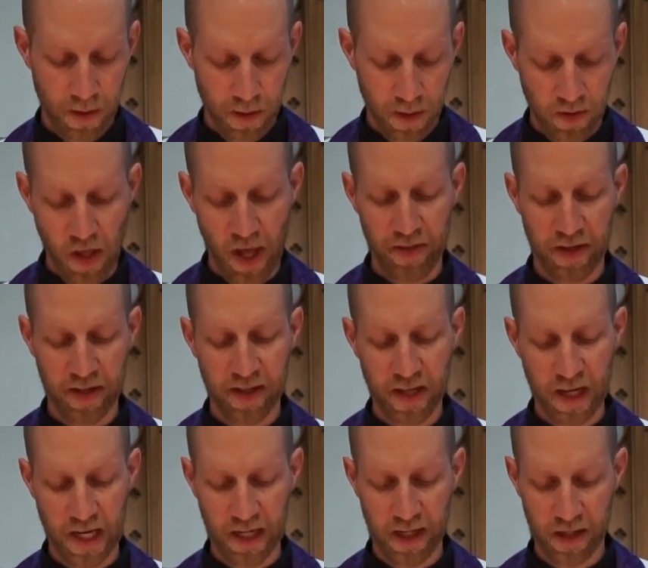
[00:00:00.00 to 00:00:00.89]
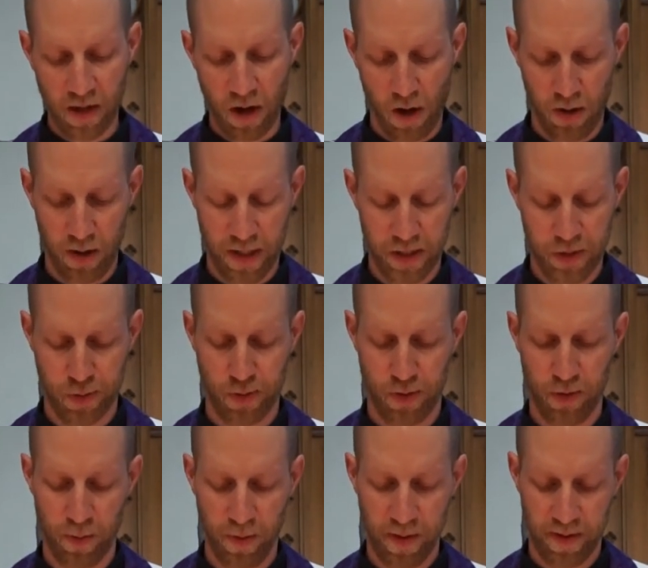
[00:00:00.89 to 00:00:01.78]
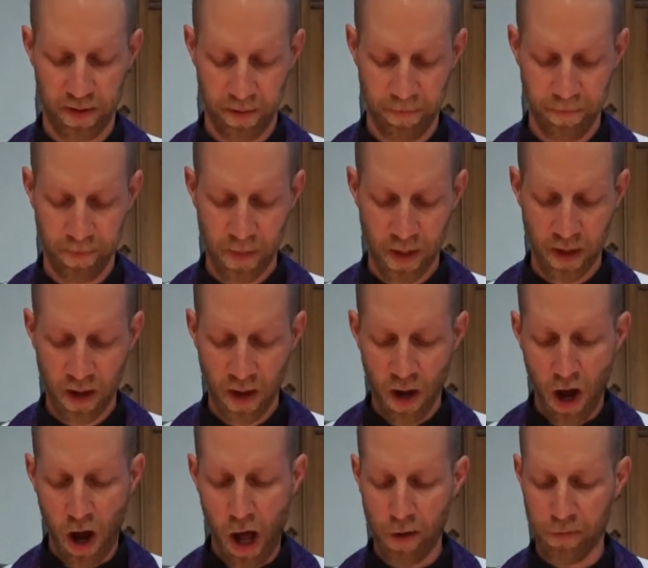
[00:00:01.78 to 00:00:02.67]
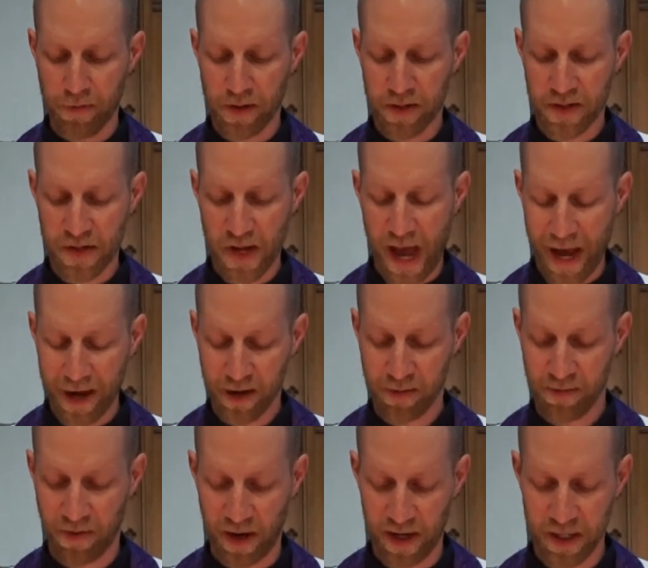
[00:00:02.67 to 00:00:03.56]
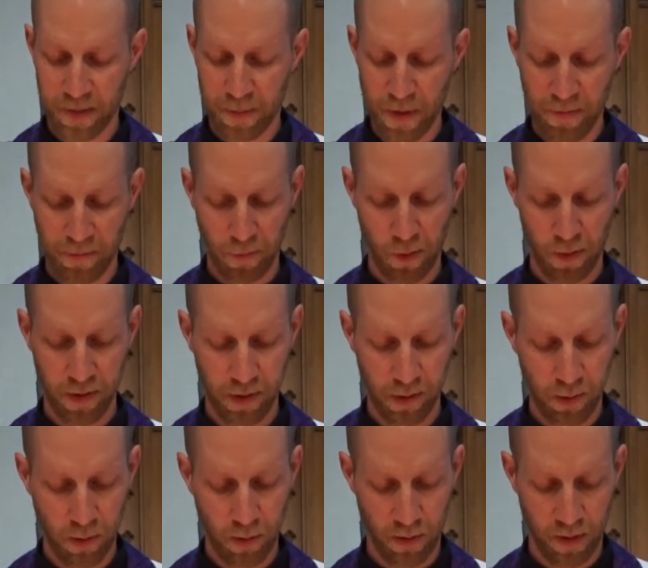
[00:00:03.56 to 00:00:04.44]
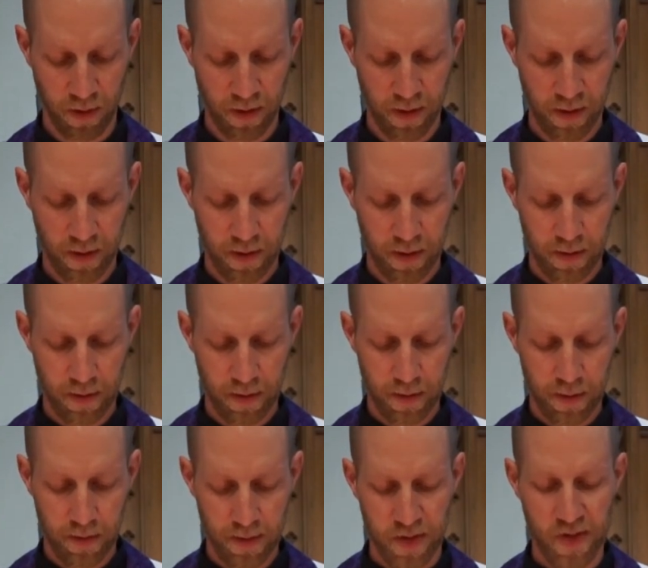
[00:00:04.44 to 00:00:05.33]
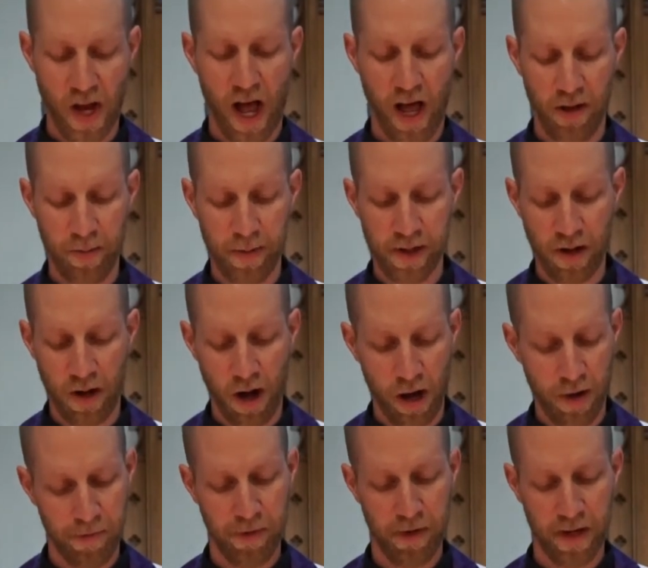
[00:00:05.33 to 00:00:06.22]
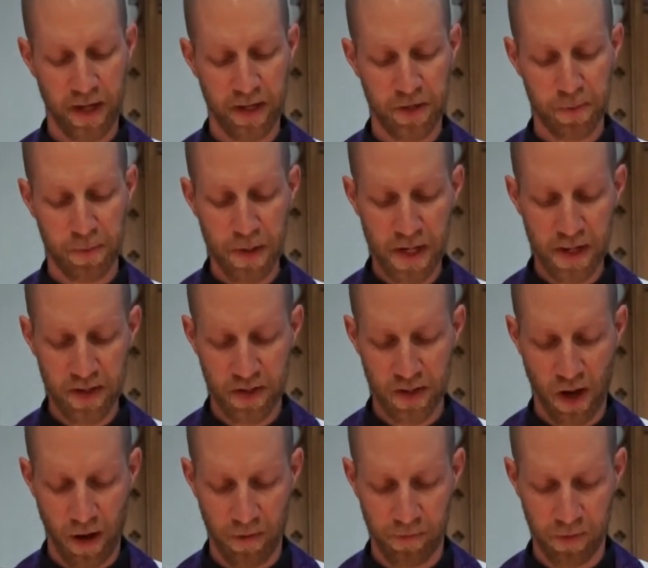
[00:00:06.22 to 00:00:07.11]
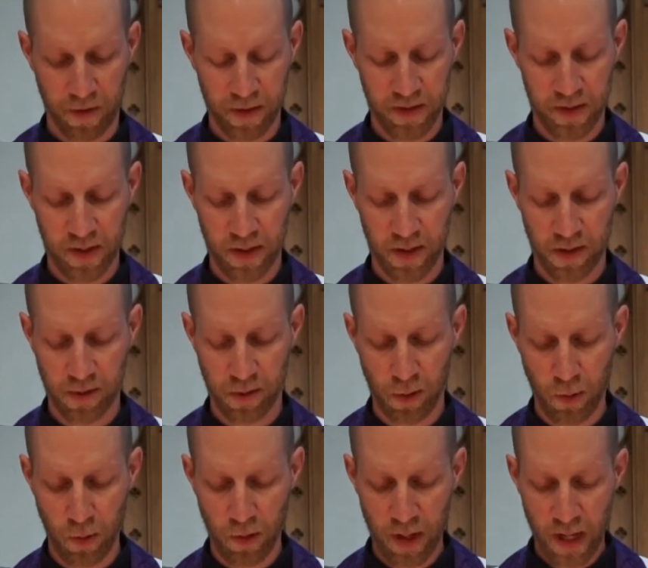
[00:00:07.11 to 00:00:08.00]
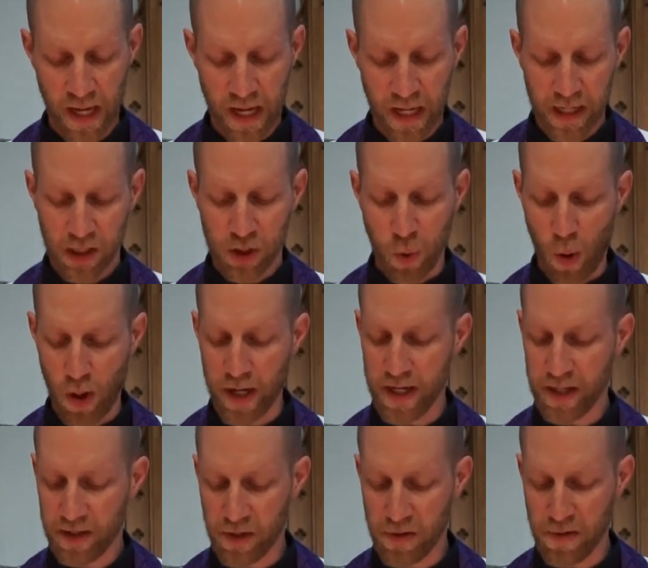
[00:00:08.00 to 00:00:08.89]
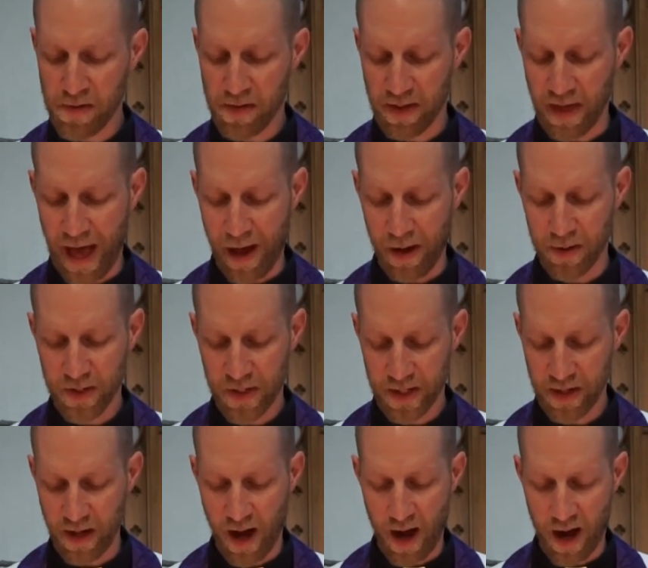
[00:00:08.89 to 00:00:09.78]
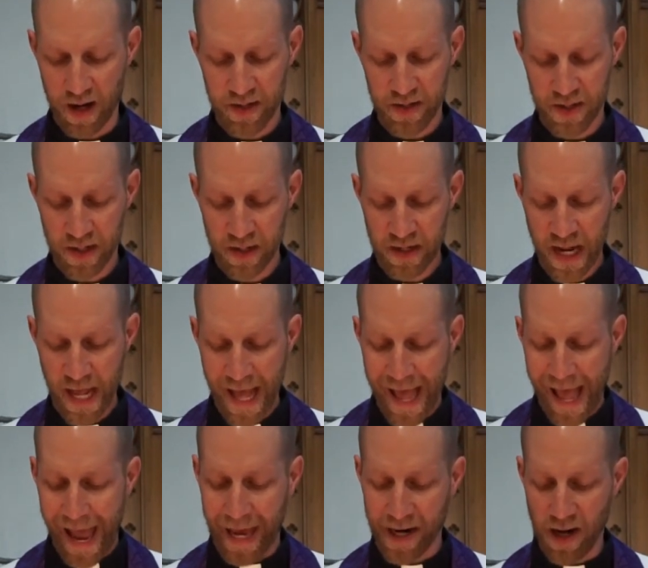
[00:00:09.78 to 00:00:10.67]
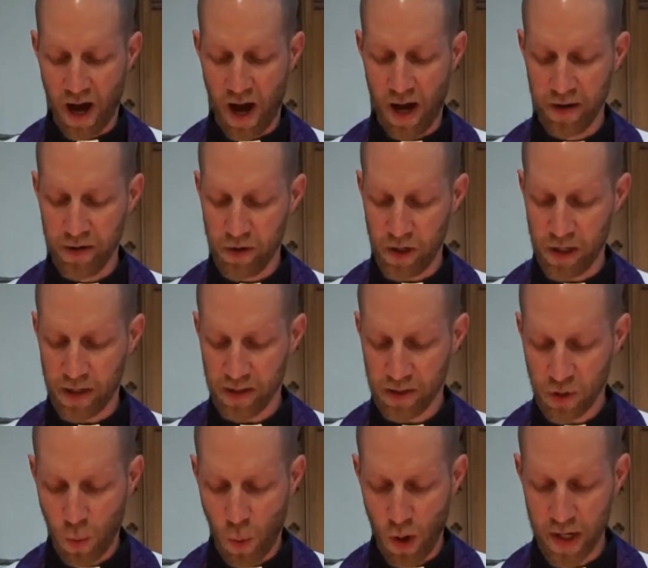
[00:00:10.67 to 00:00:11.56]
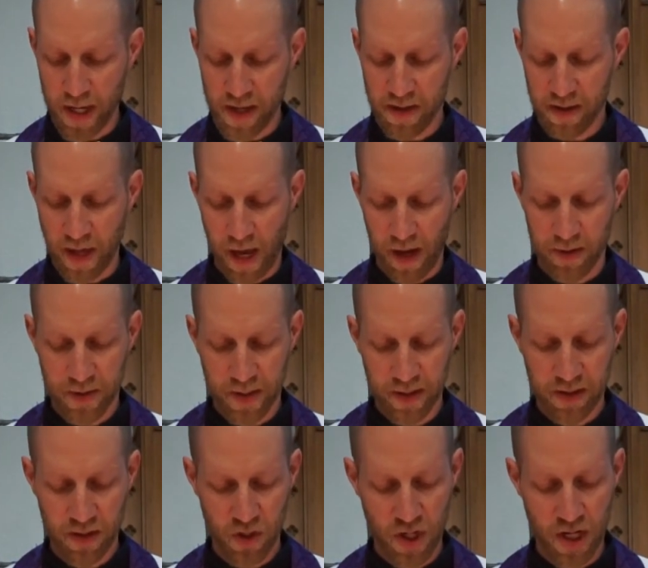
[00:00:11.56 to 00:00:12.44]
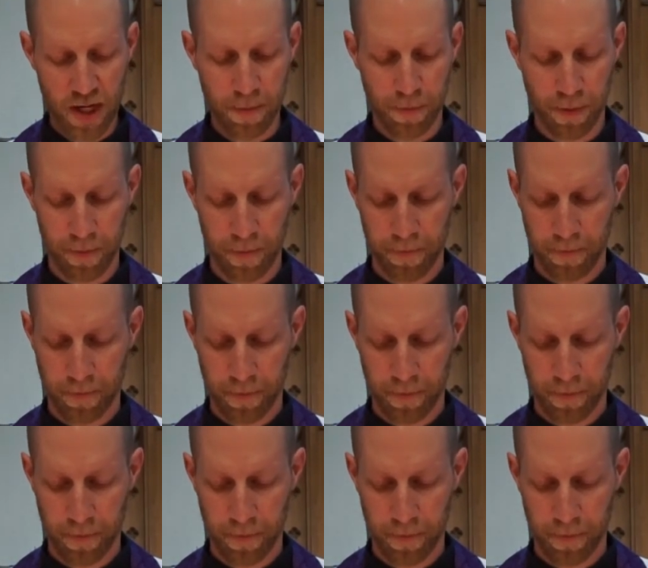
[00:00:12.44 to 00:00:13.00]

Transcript: Then the king and all Israel with him offered sacrifice before the Lord. Solomon offered as peace offerings to the Lord 22,000 oxen and 120,000 sheep.